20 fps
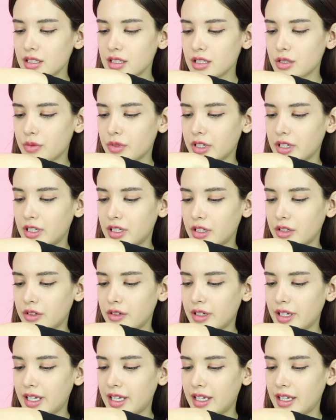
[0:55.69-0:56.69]
So we're gonna go
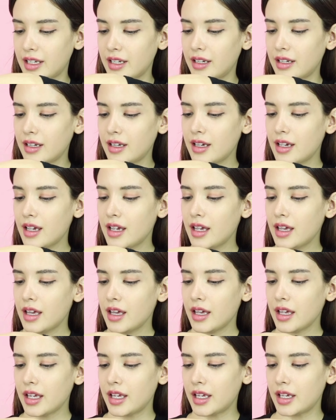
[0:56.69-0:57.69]
ahead
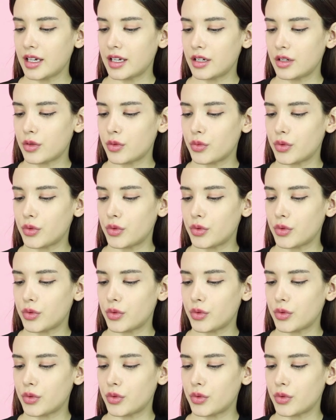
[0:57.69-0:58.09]
and